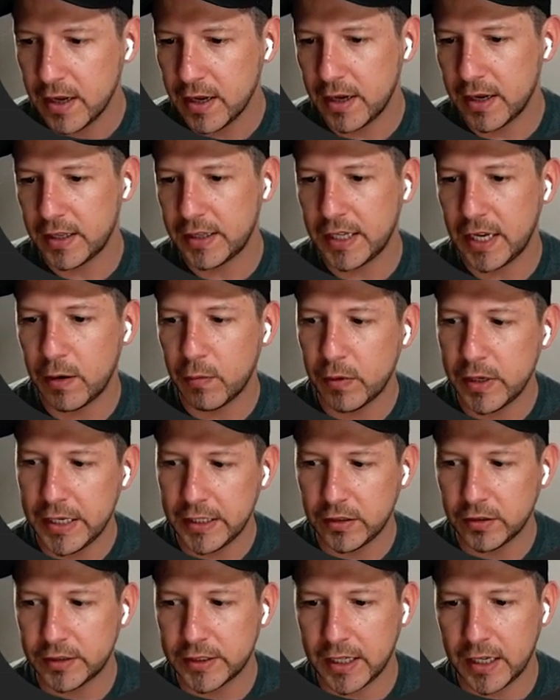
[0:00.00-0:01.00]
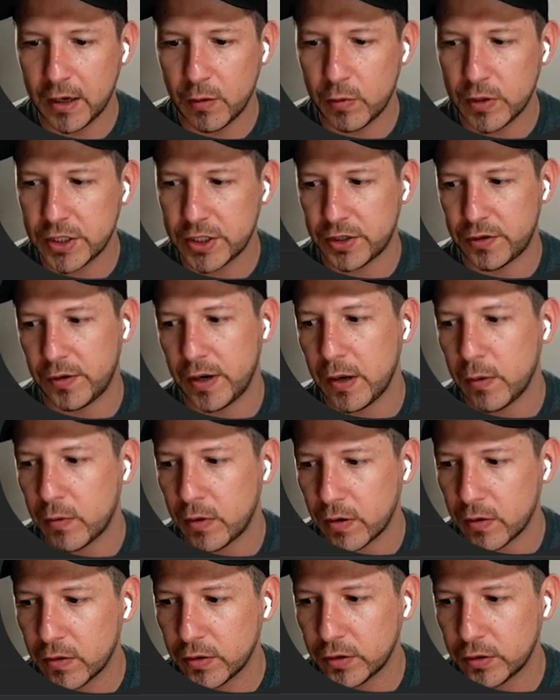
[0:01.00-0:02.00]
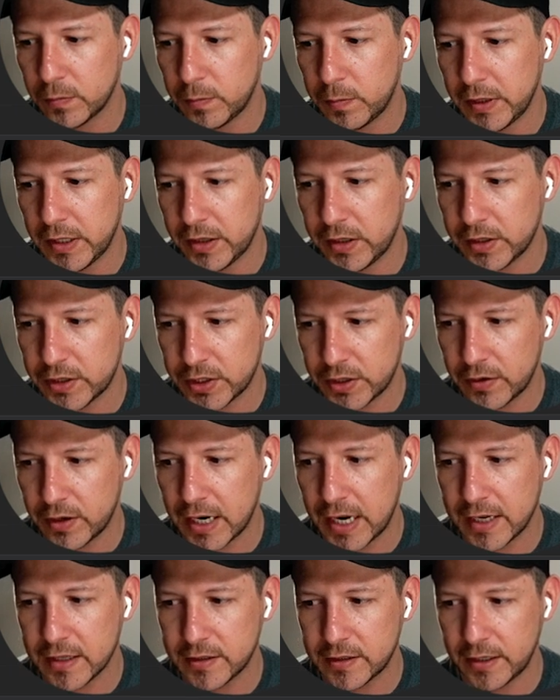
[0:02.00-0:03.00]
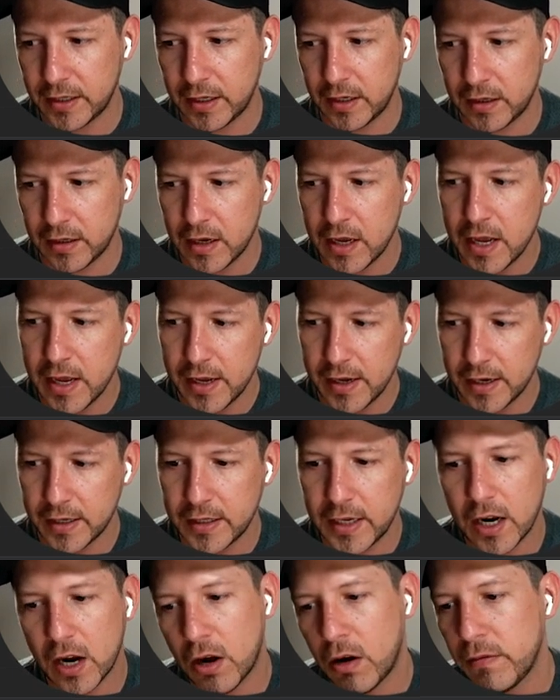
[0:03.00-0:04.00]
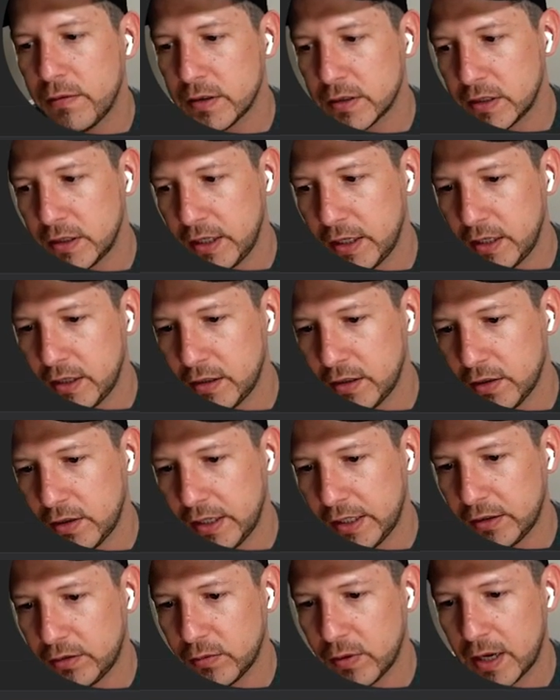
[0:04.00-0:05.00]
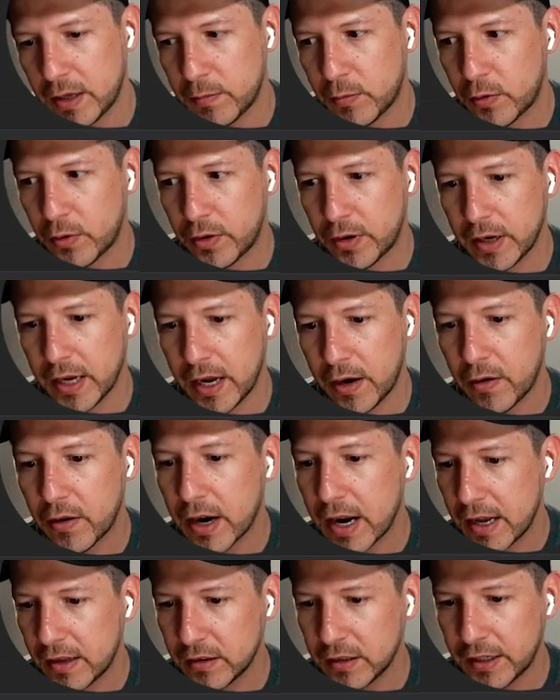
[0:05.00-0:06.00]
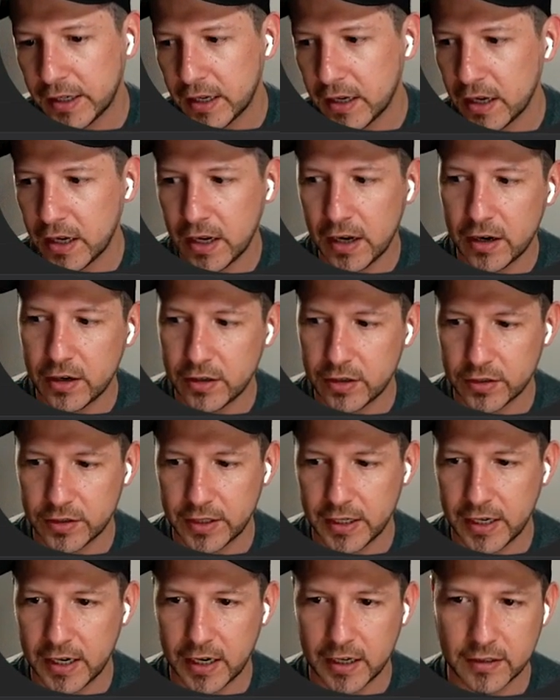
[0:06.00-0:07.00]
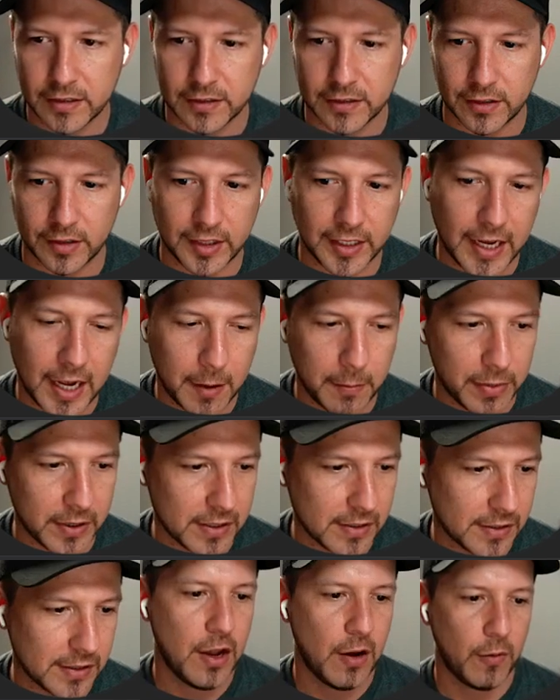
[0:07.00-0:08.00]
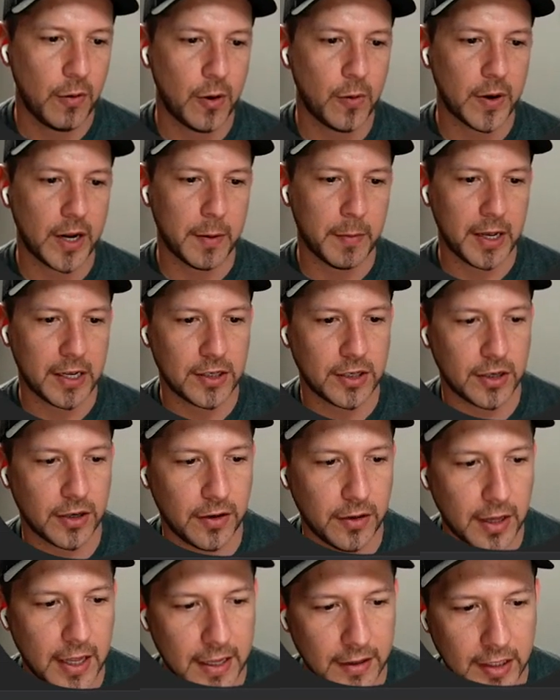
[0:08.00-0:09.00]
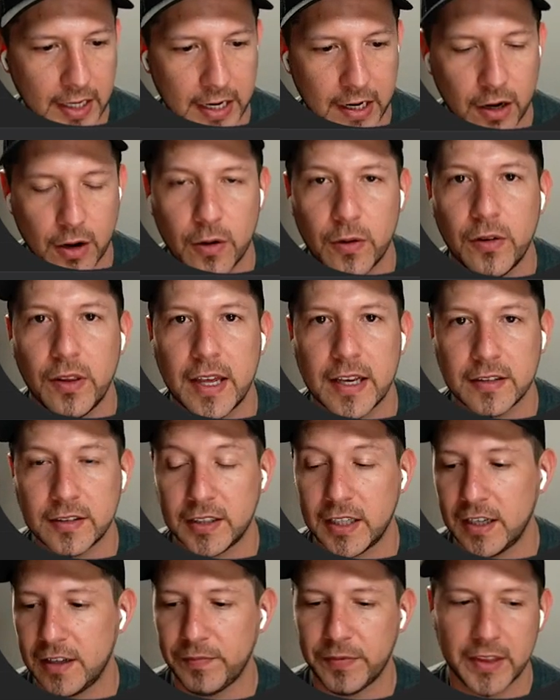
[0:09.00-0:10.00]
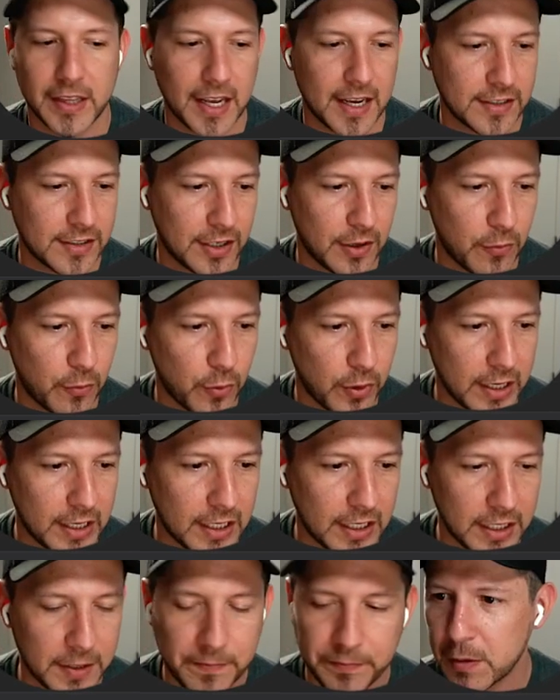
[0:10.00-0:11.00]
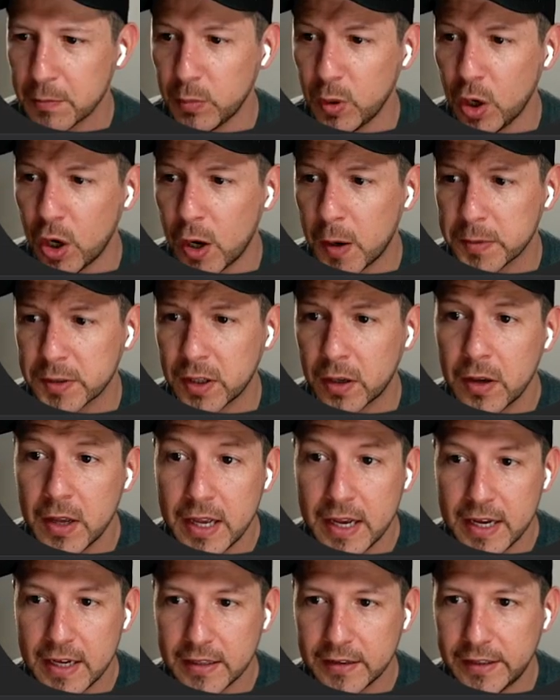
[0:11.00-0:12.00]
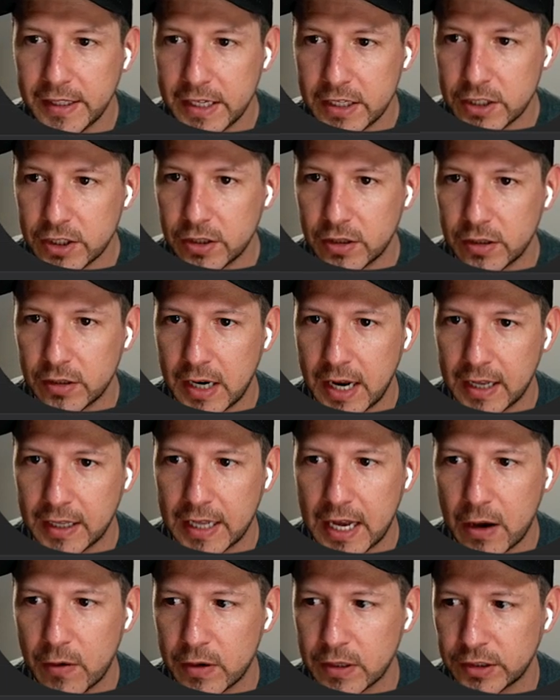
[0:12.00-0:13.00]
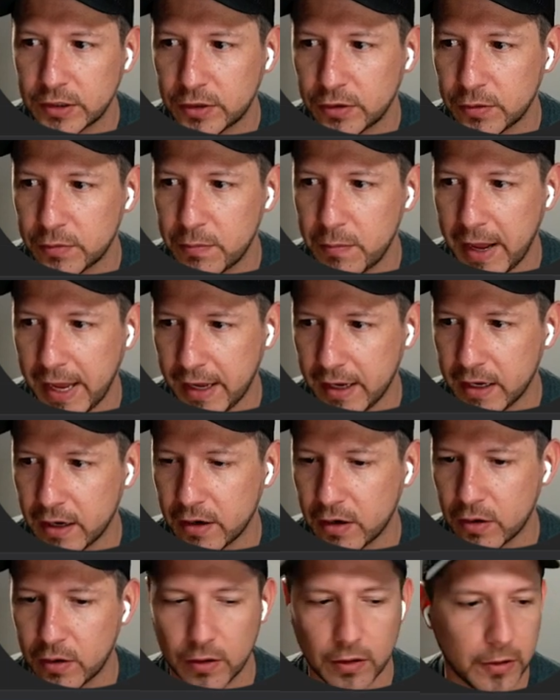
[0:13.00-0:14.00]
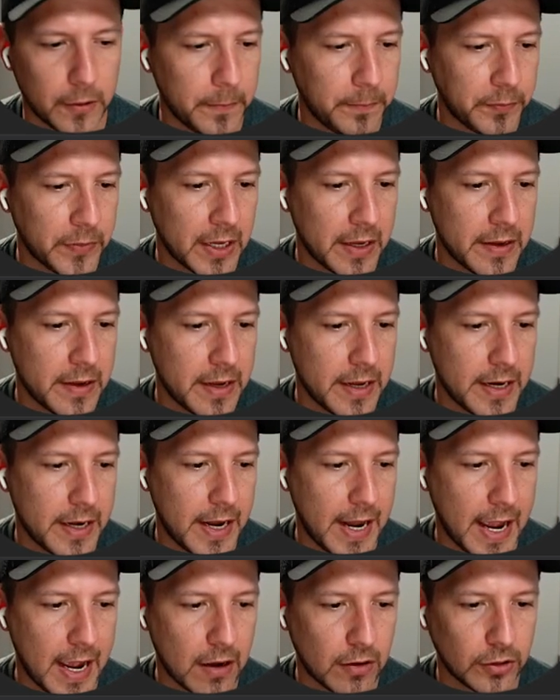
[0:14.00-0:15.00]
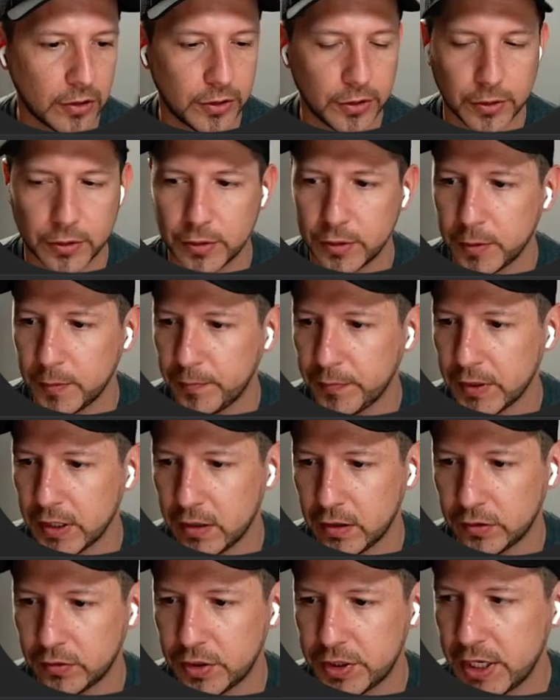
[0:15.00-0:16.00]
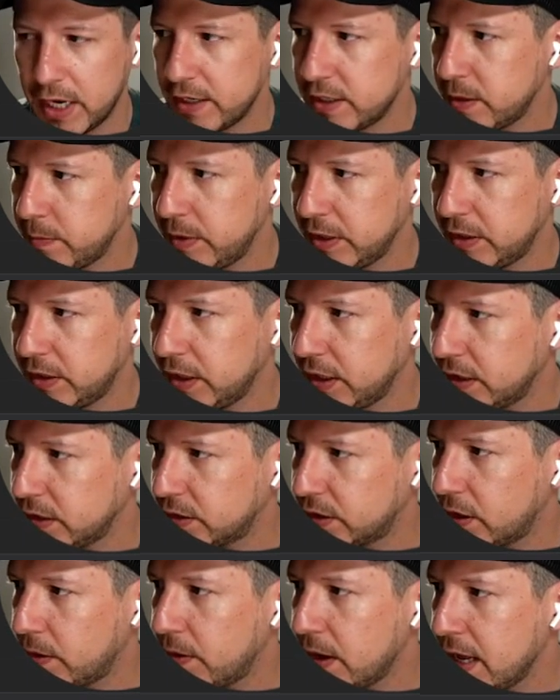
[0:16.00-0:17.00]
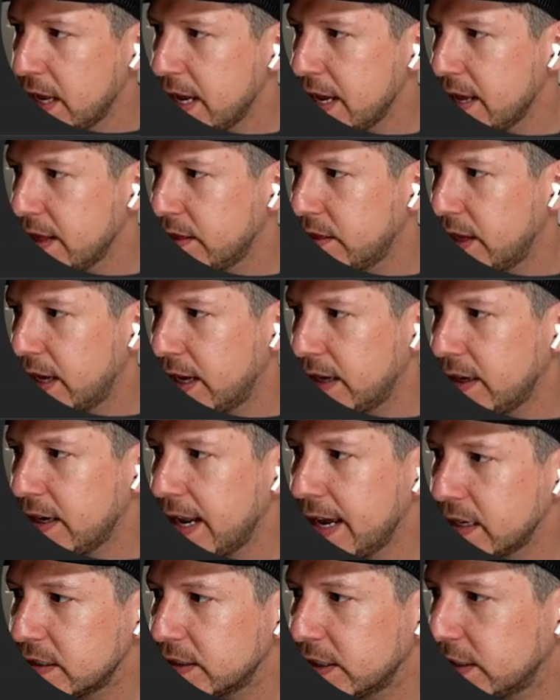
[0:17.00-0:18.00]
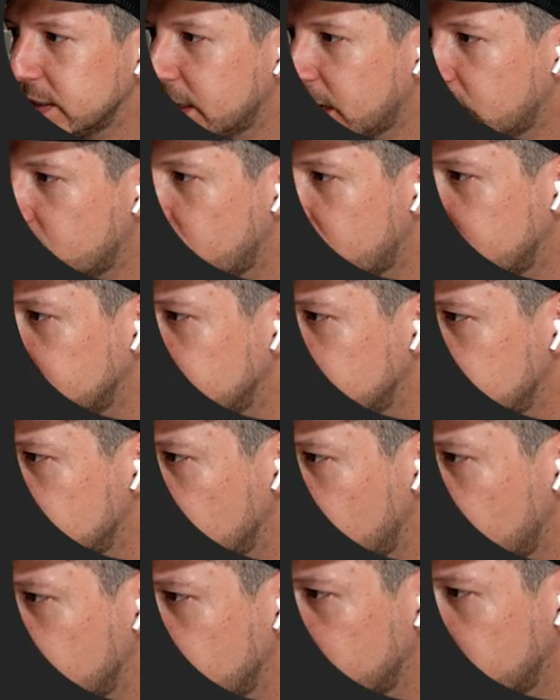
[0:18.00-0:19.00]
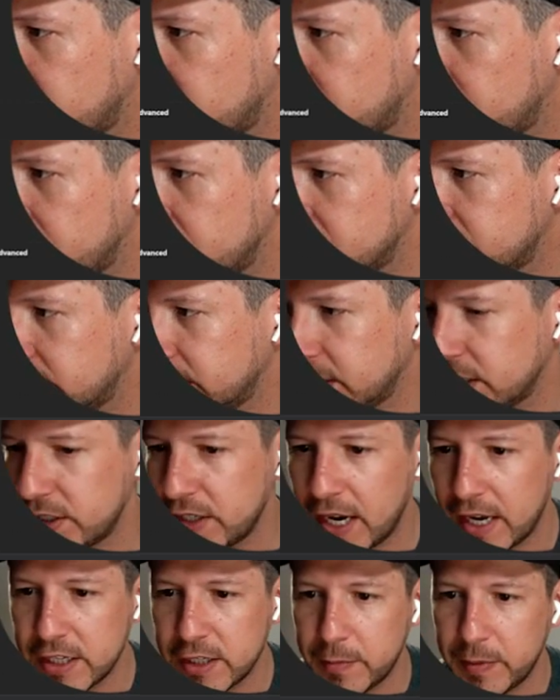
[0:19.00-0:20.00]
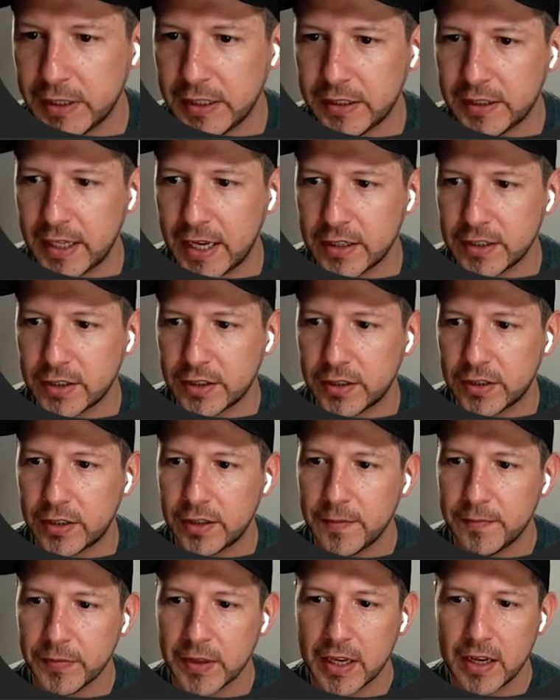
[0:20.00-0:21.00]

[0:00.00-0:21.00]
And then we need to tell it which string we're going to be deserializing. And then obviously you need to add more error handling in here just in case something happens. We want to make sure that that code doesn't really blow up. So this should allow us to make a call now to ChatGPT. So the next thing that I wanted to show you though is in the ChatGPT tester.